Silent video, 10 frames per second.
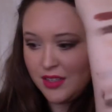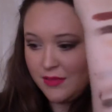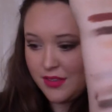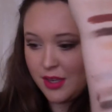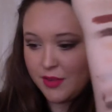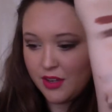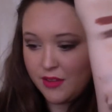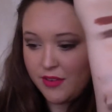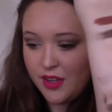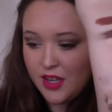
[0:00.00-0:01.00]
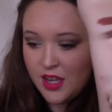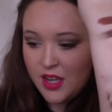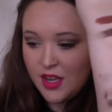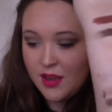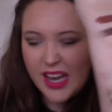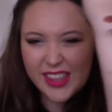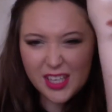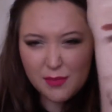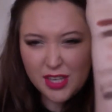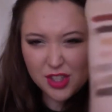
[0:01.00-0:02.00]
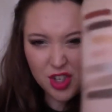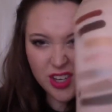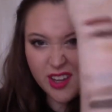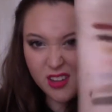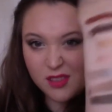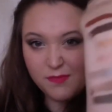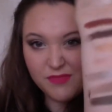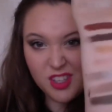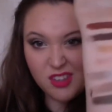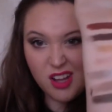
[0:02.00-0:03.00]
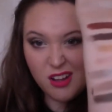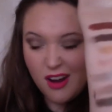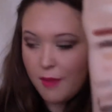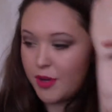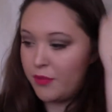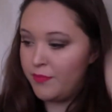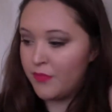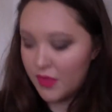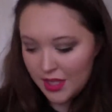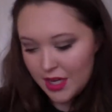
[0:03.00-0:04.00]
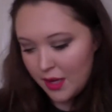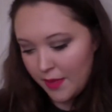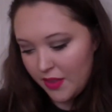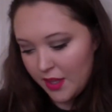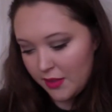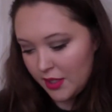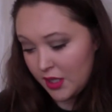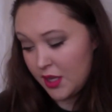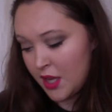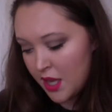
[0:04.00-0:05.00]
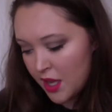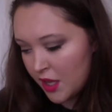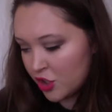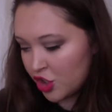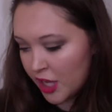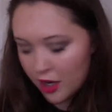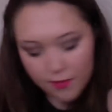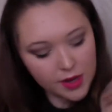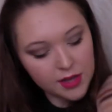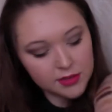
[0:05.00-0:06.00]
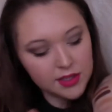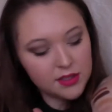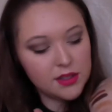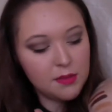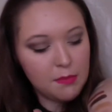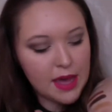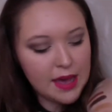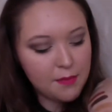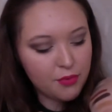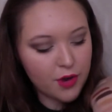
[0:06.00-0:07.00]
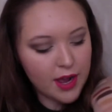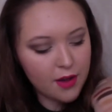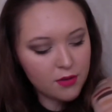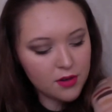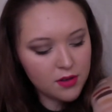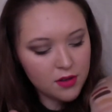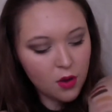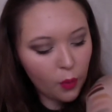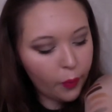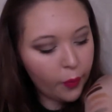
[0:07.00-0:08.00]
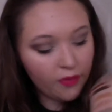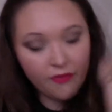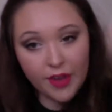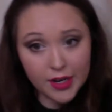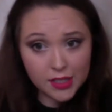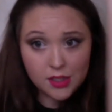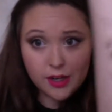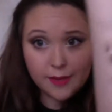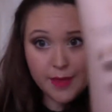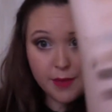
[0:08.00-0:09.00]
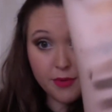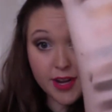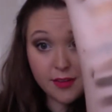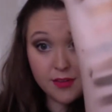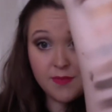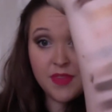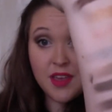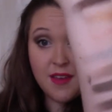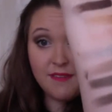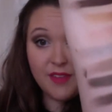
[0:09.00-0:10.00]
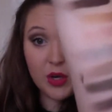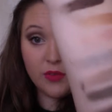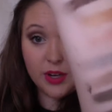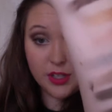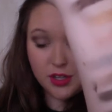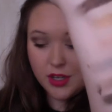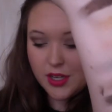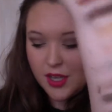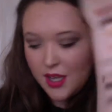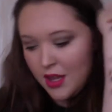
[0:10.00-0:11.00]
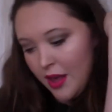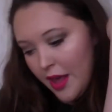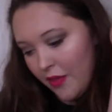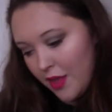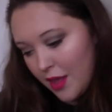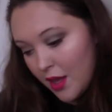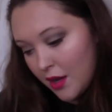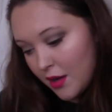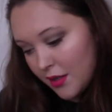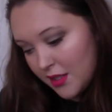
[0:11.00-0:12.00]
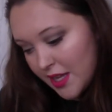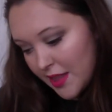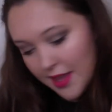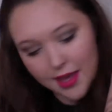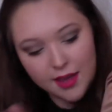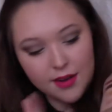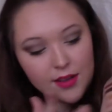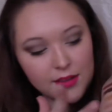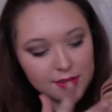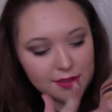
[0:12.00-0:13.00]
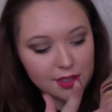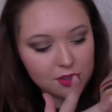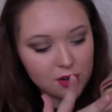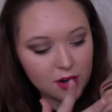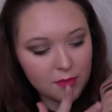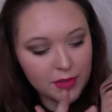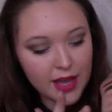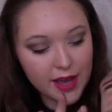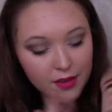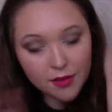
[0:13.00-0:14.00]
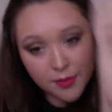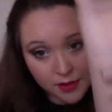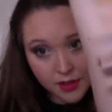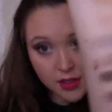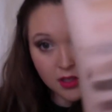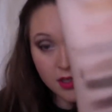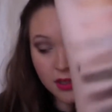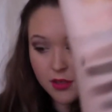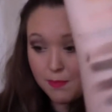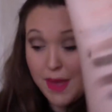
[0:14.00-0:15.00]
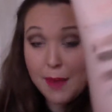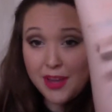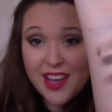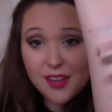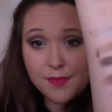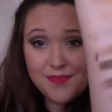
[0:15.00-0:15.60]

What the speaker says: It's coming off. I think it makes good color combo. And then the shadow box is the matte brown, very dark matte brown, very, very dark. And then Death Head is the dark black, matte black.